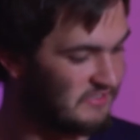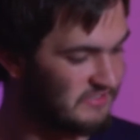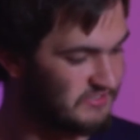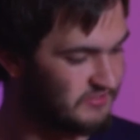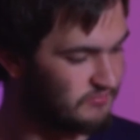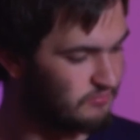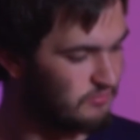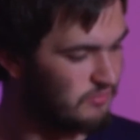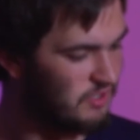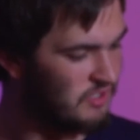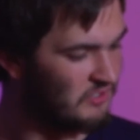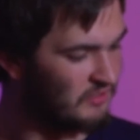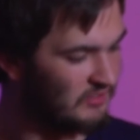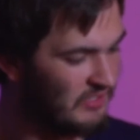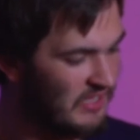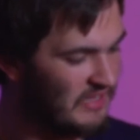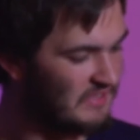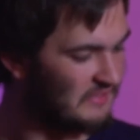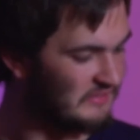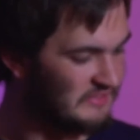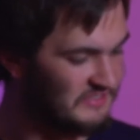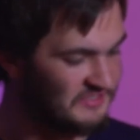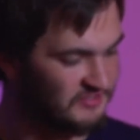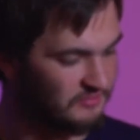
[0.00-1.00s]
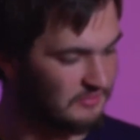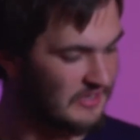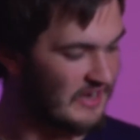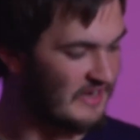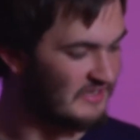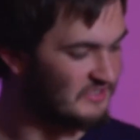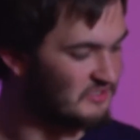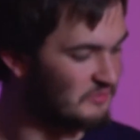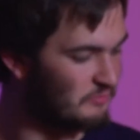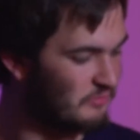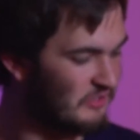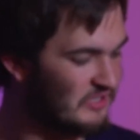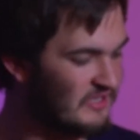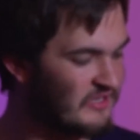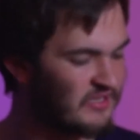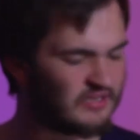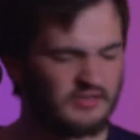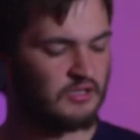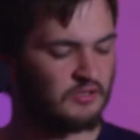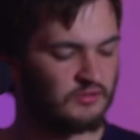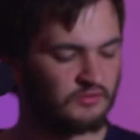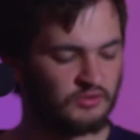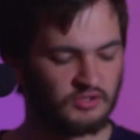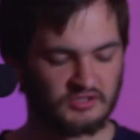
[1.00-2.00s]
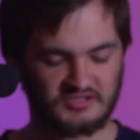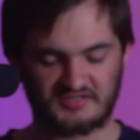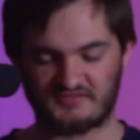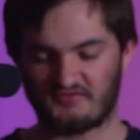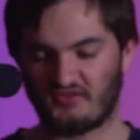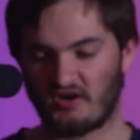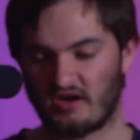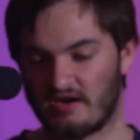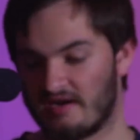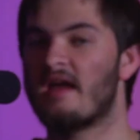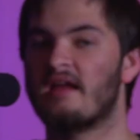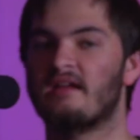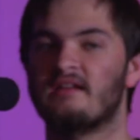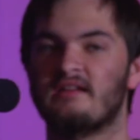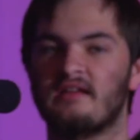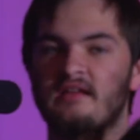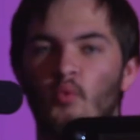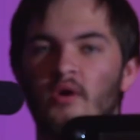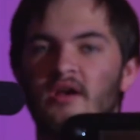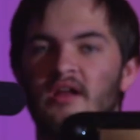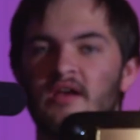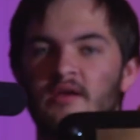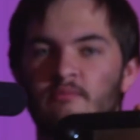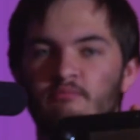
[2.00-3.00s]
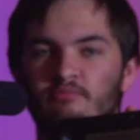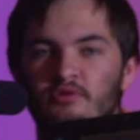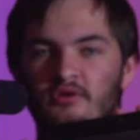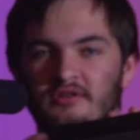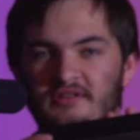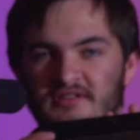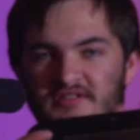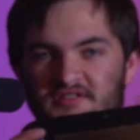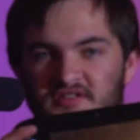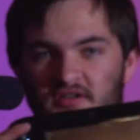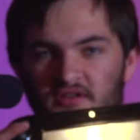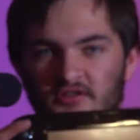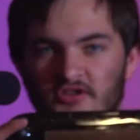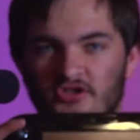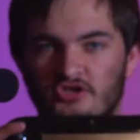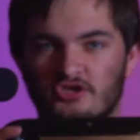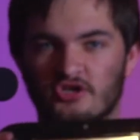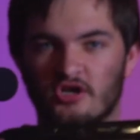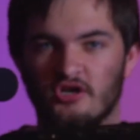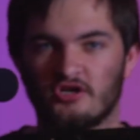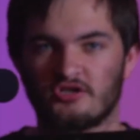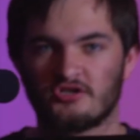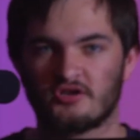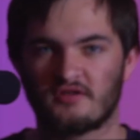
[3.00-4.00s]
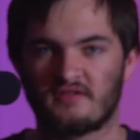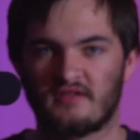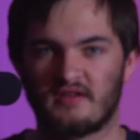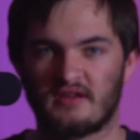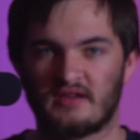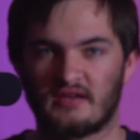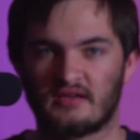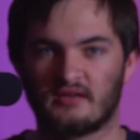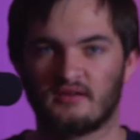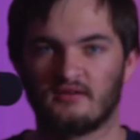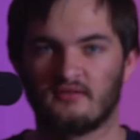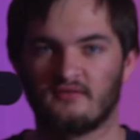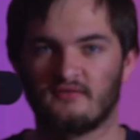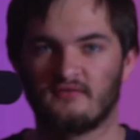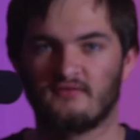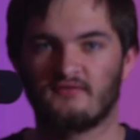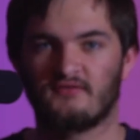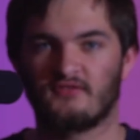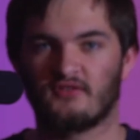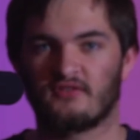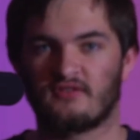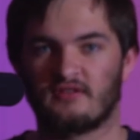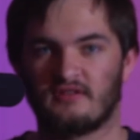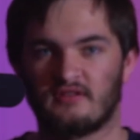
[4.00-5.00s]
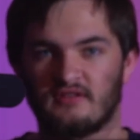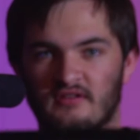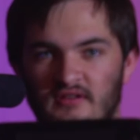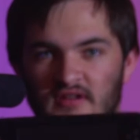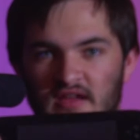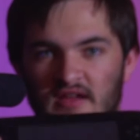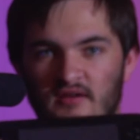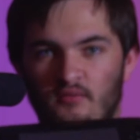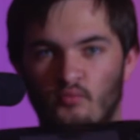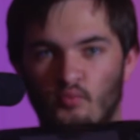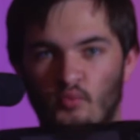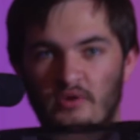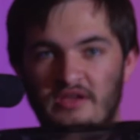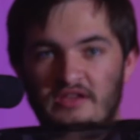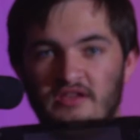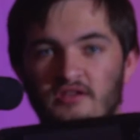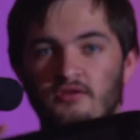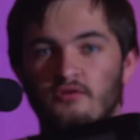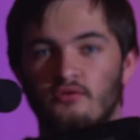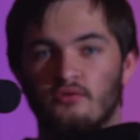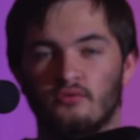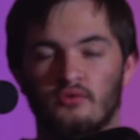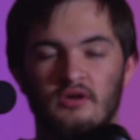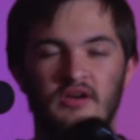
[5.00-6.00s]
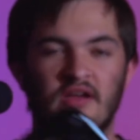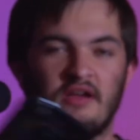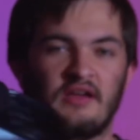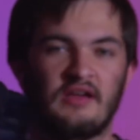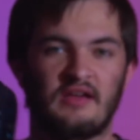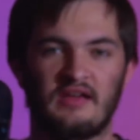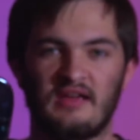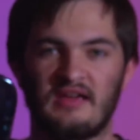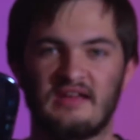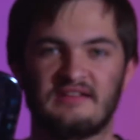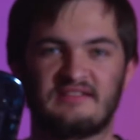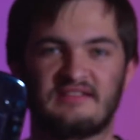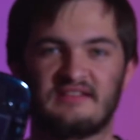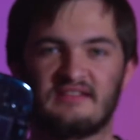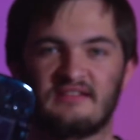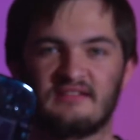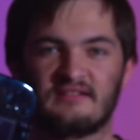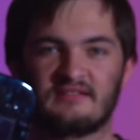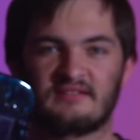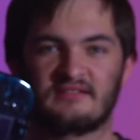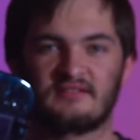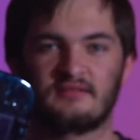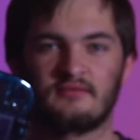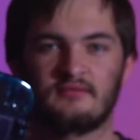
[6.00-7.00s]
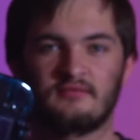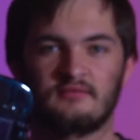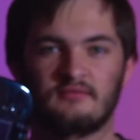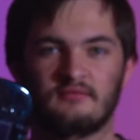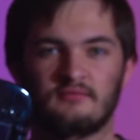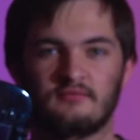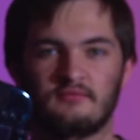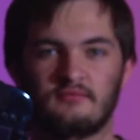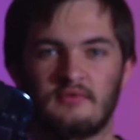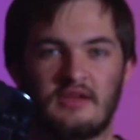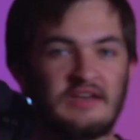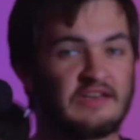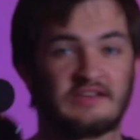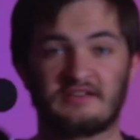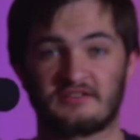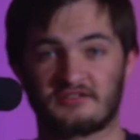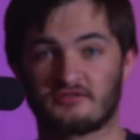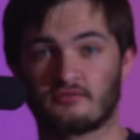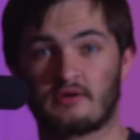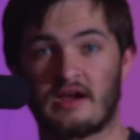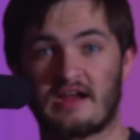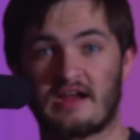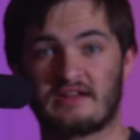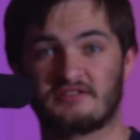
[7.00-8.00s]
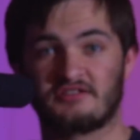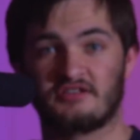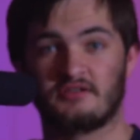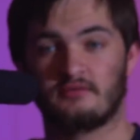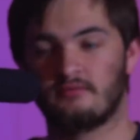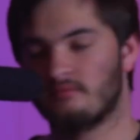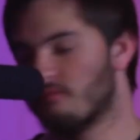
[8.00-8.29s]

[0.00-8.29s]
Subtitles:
it's lightly scratched, but it looks fine. And when I put this on the charger thing for the Wii U, it didn't scratch it.